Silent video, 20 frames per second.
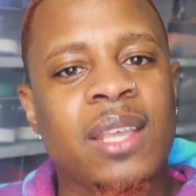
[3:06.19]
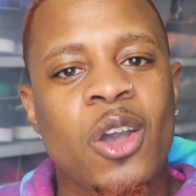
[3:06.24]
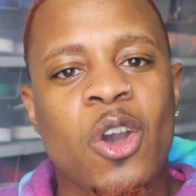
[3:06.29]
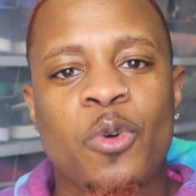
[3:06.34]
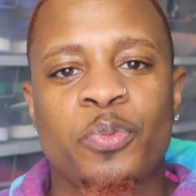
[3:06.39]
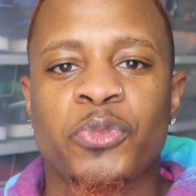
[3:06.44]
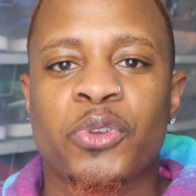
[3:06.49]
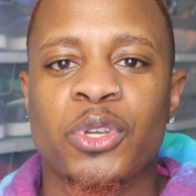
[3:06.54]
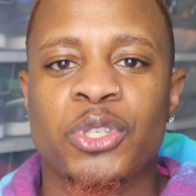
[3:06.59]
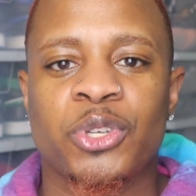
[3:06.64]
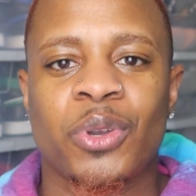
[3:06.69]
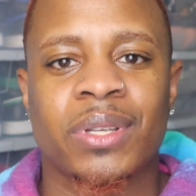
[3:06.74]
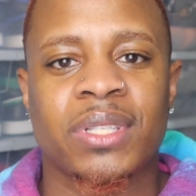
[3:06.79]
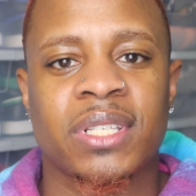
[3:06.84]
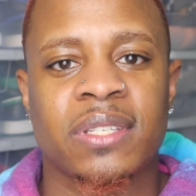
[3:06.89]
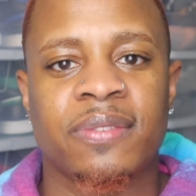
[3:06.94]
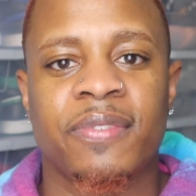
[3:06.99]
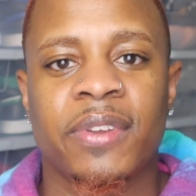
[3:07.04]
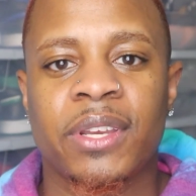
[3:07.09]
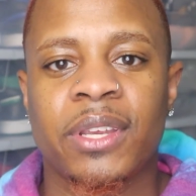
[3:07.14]
I hope you enjoyed
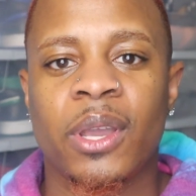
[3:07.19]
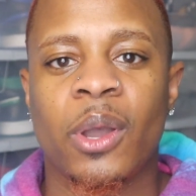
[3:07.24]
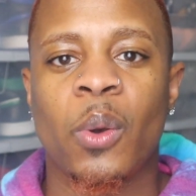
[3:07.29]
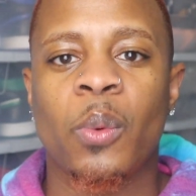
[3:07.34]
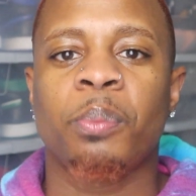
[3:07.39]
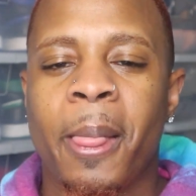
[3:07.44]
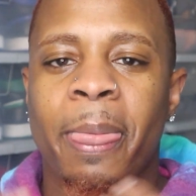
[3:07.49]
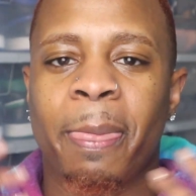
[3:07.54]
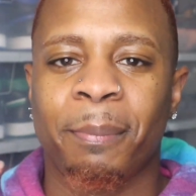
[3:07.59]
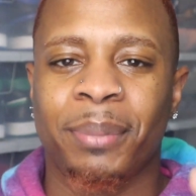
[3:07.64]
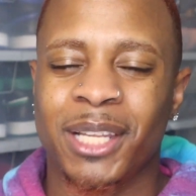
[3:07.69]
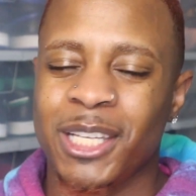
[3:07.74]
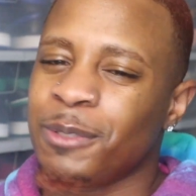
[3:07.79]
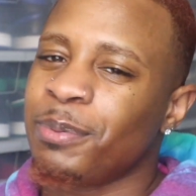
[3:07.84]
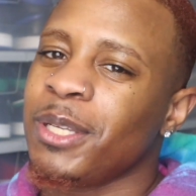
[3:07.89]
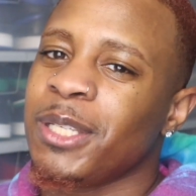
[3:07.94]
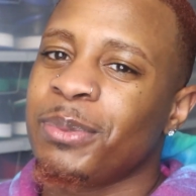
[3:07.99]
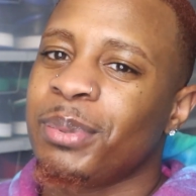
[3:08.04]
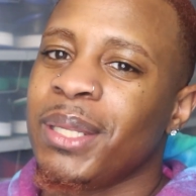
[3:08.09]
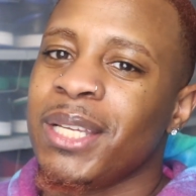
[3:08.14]
this video.
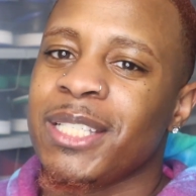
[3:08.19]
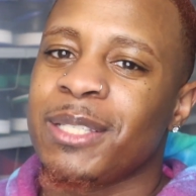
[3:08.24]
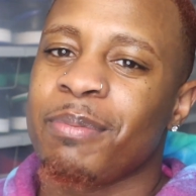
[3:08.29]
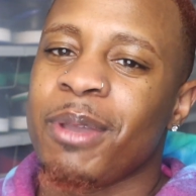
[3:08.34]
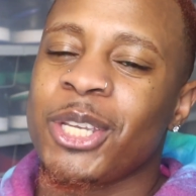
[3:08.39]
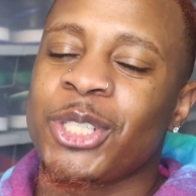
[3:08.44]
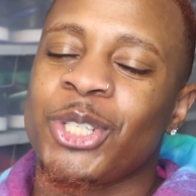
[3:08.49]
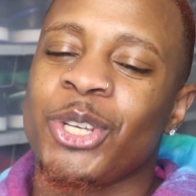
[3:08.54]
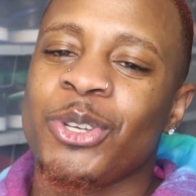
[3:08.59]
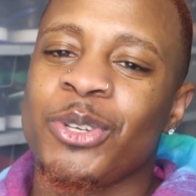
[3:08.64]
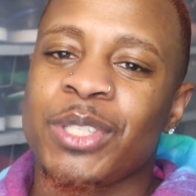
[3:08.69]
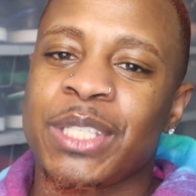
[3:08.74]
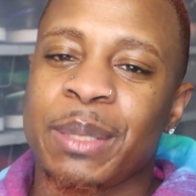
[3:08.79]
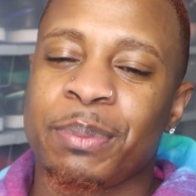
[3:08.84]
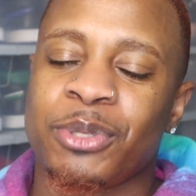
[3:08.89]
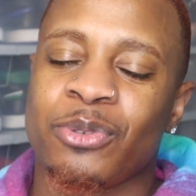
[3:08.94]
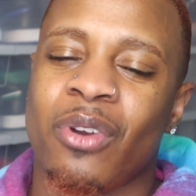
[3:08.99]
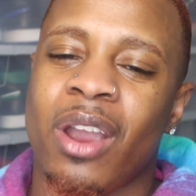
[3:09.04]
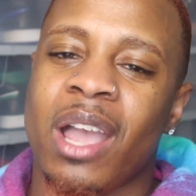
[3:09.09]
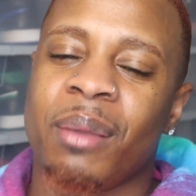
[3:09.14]
Please make sure you
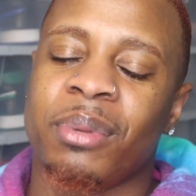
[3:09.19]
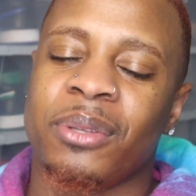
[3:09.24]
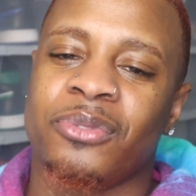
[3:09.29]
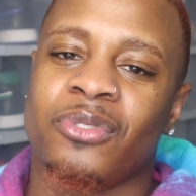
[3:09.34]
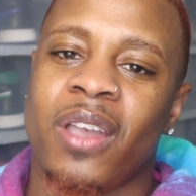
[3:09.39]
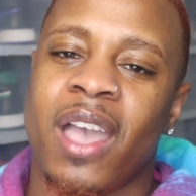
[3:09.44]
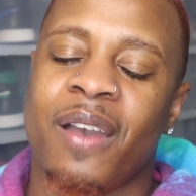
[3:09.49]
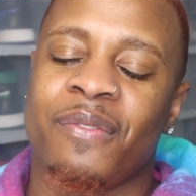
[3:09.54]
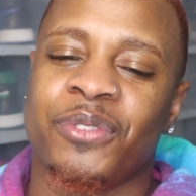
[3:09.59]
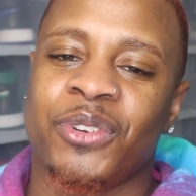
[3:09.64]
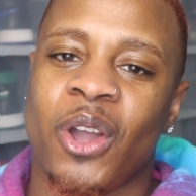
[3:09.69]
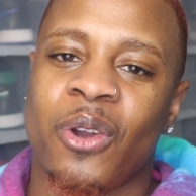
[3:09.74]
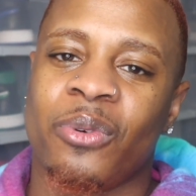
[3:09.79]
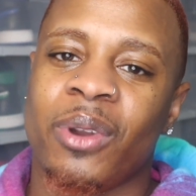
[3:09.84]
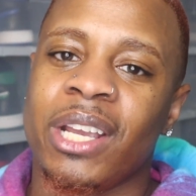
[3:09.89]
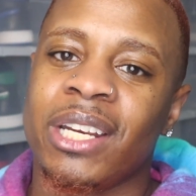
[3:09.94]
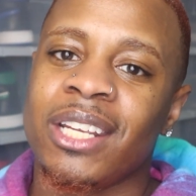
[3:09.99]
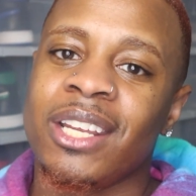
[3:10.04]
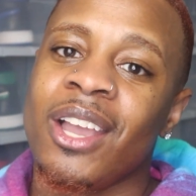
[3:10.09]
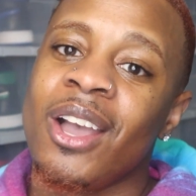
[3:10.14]
subscribe if you haven't
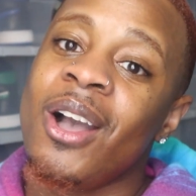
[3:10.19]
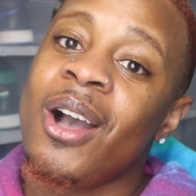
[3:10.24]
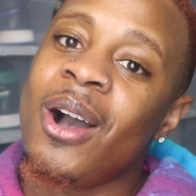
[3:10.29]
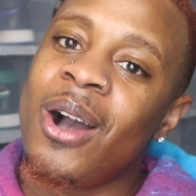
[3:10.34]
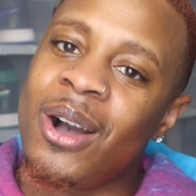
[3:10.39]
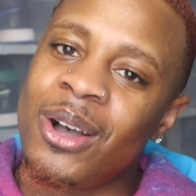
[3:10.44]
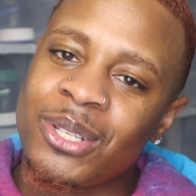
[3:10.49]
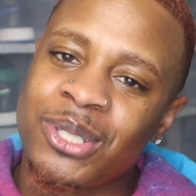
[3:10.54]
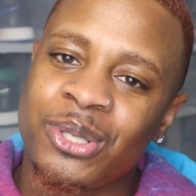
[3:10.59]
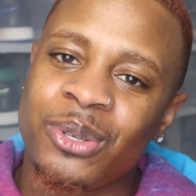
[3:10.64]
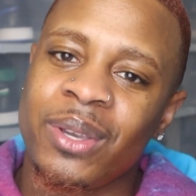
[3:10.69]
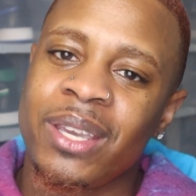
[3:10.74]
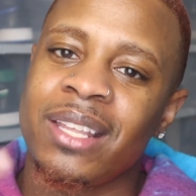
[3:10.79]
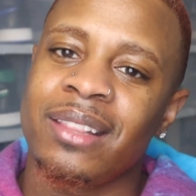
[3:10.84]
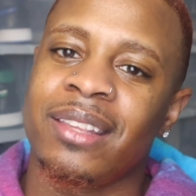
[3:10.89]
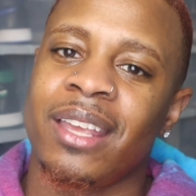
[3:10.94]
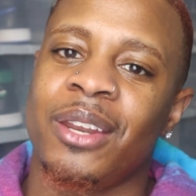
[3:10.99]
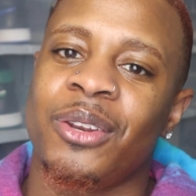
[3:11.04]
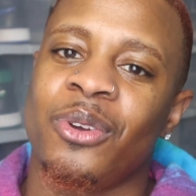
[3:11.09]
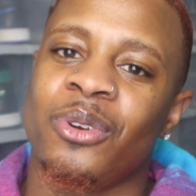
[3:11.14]
already. Also
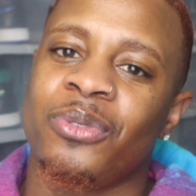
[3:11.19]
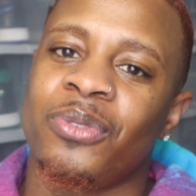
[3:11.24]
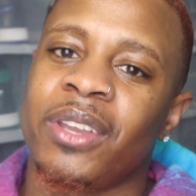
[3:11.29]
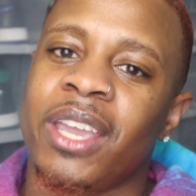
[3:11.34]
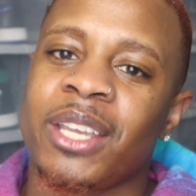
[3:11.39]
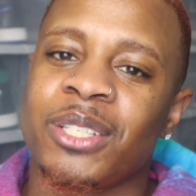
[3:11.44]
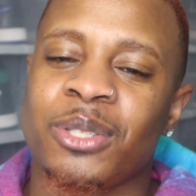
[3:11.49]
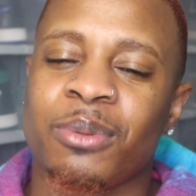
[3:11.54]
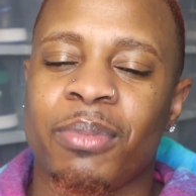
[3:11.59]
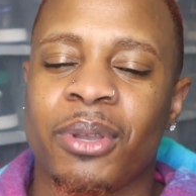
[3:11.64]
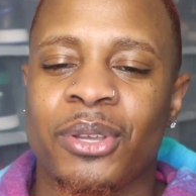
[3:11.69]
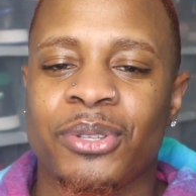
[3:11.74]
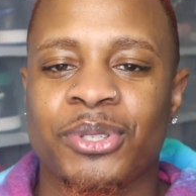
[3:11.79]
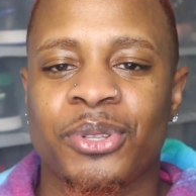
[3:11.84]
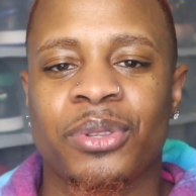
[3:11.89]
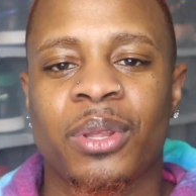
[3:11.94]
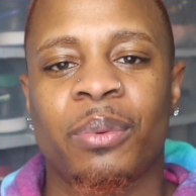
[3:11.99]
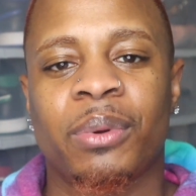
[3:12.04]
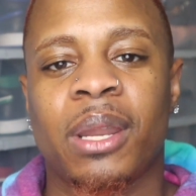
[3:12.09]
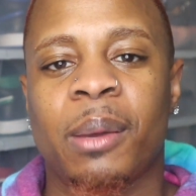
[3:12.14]
hit that notification bell
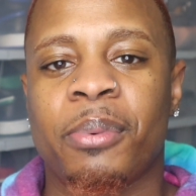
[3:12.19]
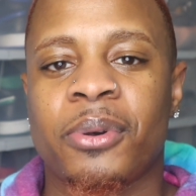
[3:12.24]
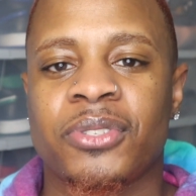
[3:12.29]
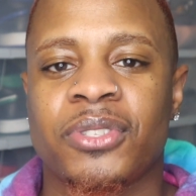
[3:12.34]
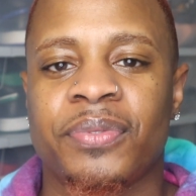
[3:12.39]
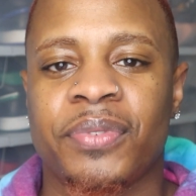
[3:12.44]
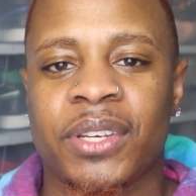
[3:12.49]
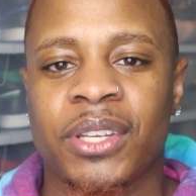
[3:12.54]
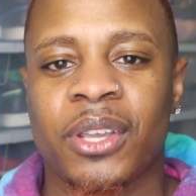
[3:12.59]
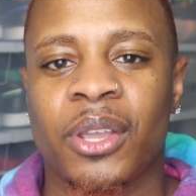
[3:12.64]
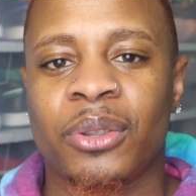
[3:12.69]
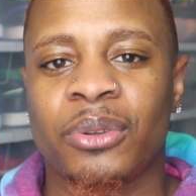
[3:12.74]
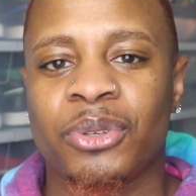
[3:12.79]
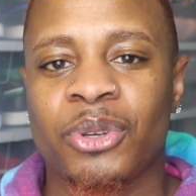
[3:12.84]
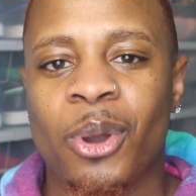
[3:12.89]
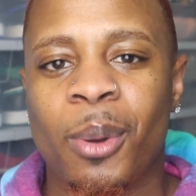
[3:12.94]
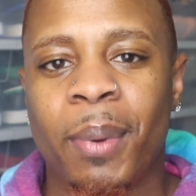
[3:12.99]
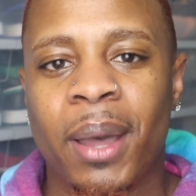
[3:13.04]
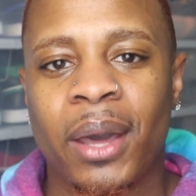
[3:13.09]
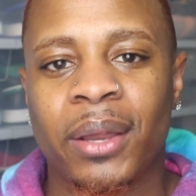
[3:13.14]
so that when I post a video you
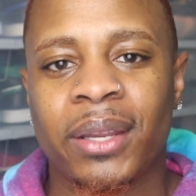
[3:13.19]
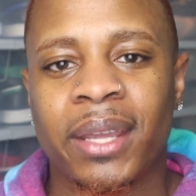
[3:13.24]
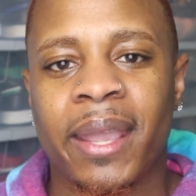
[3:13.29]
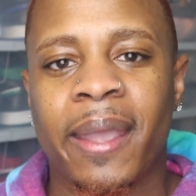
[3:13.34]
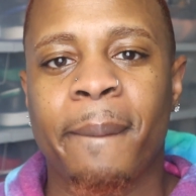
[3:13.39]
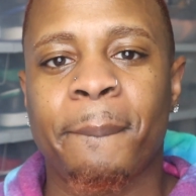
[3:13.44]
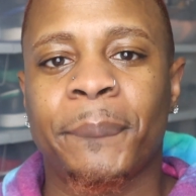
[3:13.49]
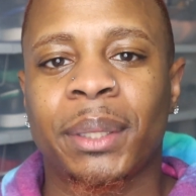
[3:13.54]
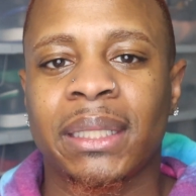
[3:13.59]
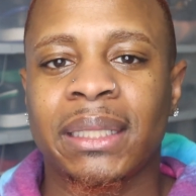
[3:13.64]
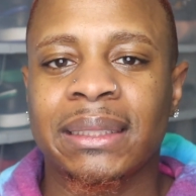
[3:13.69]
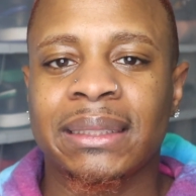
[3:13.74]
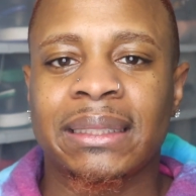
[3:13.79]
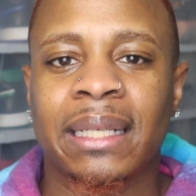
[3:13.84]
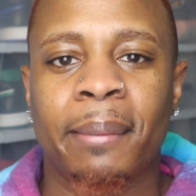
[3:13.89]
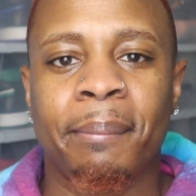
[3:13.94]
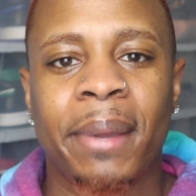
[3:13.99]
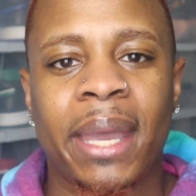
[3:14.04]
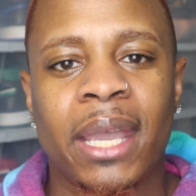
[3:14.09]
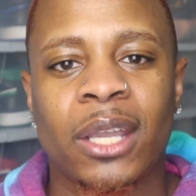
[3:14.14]
know about it. And please
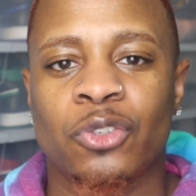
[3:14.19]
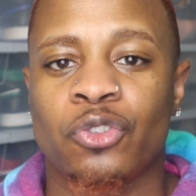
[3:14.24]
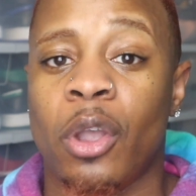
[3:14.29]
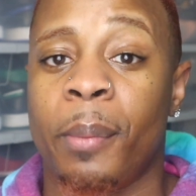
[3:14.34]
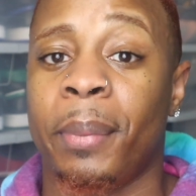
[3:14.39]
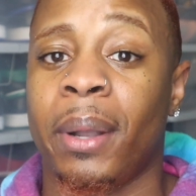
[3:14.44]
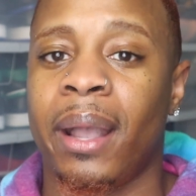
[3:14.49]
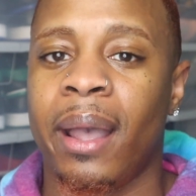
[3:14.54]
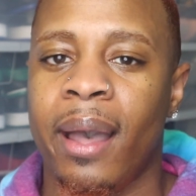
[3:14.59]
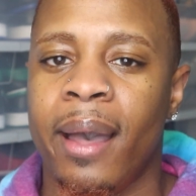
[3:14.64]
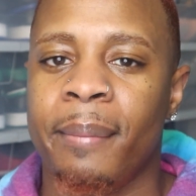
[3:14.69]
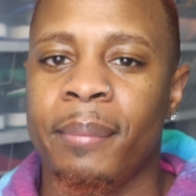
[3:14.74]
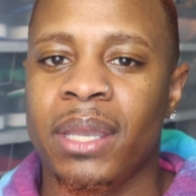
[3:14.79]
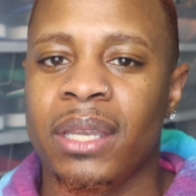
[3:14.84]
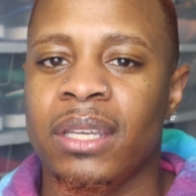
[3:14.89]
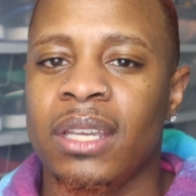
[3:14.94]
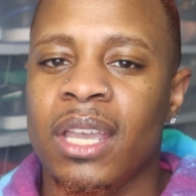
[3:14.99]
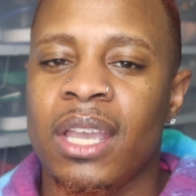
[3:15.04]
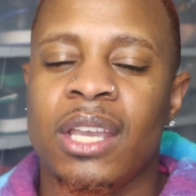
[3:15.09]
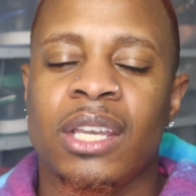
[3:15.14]
come back, drop a
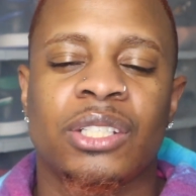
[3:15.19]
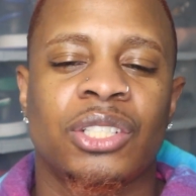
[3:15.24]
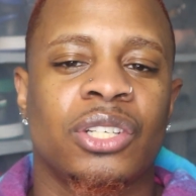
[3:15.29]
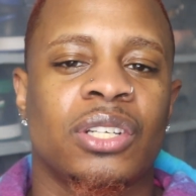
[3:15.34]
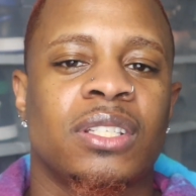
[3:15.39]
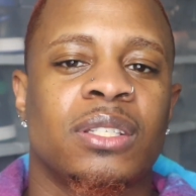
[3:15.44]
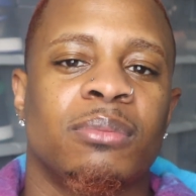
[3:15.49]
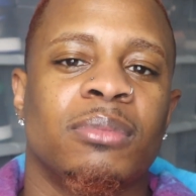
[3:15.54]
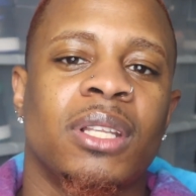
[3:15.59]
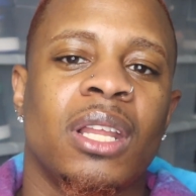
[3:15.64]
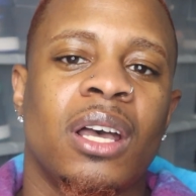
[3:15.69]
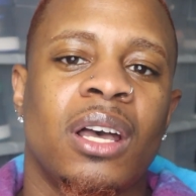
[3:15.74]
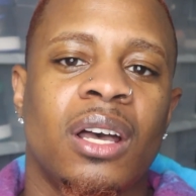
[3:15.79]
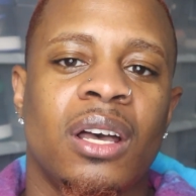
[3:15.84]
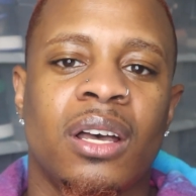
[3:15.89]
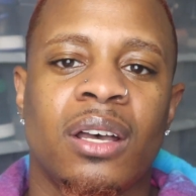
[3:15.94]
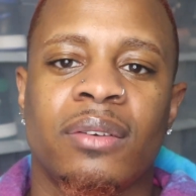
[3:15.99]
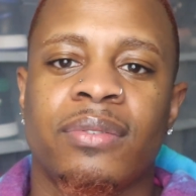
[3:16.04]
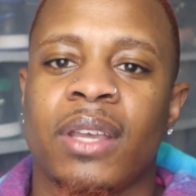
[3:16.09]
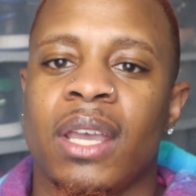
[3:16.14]
comment, show some
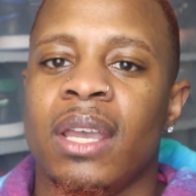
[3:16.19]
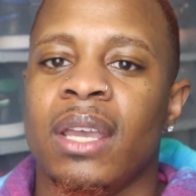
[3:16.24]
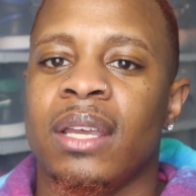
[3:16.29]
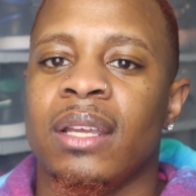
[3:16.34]
love.